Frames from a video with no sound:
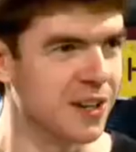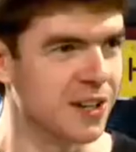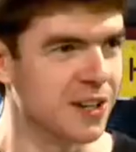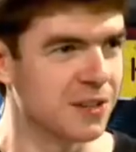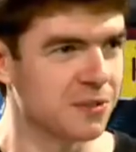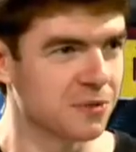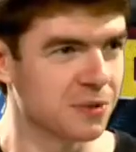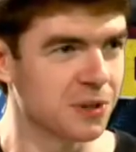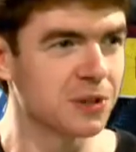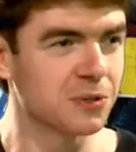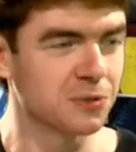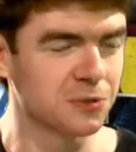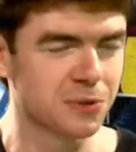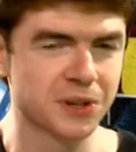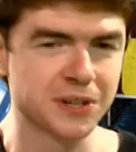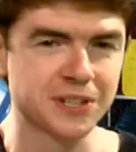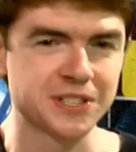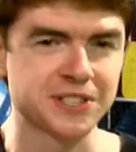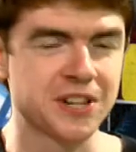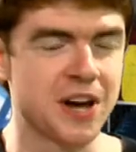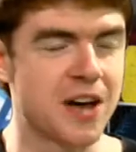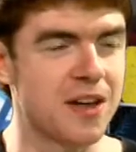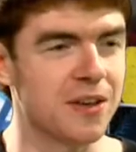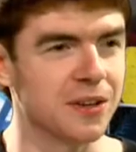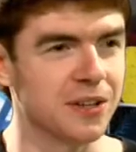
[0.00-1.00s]
Really, really
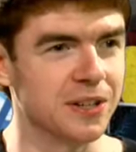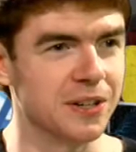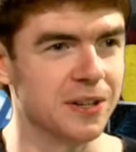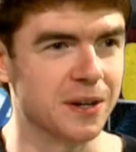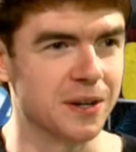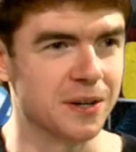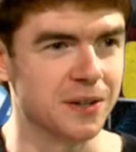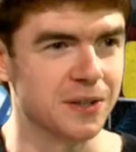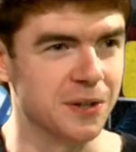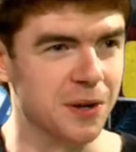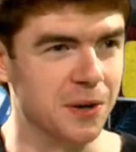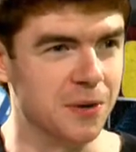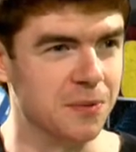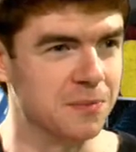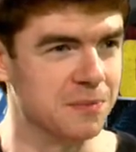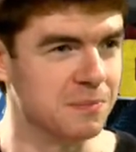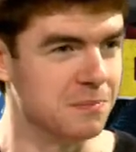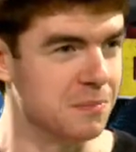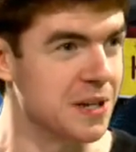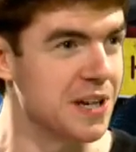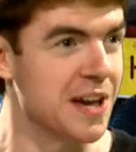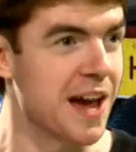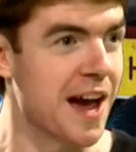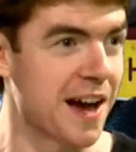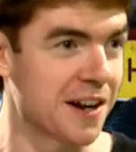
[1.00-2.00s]
solid, uh, you know,
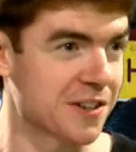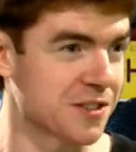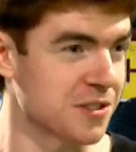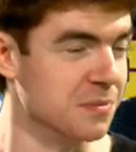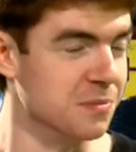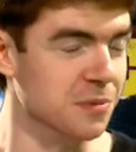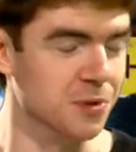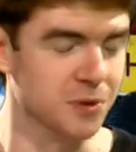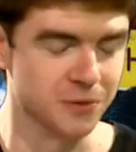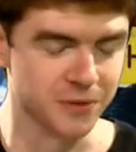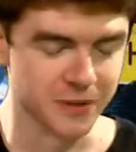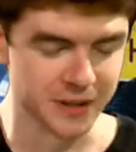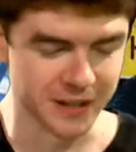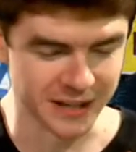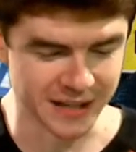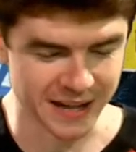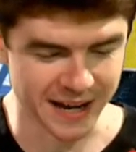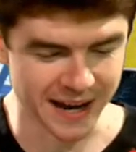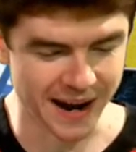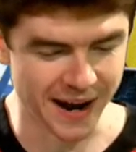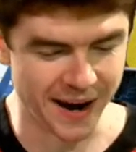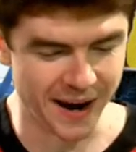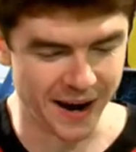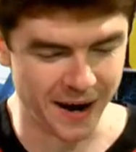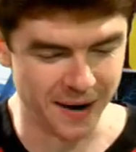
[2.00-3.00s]
B action movie
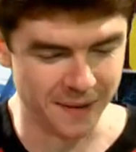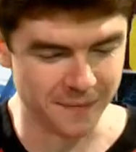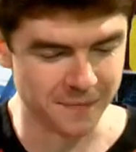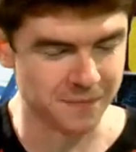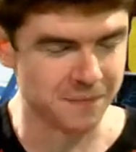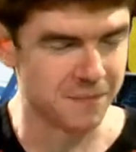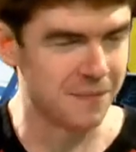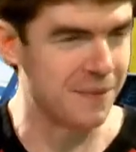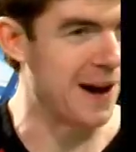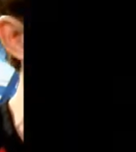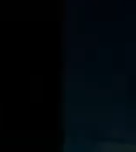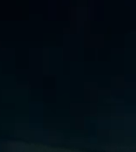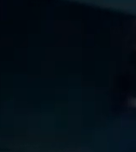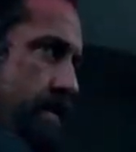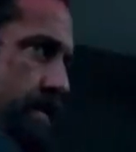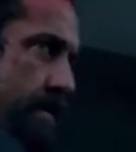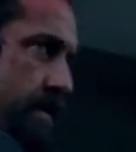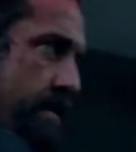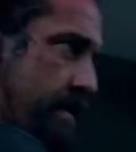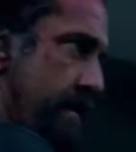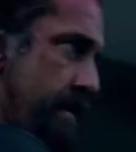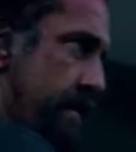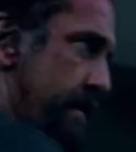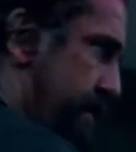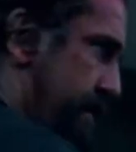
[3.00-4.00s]
um, about an A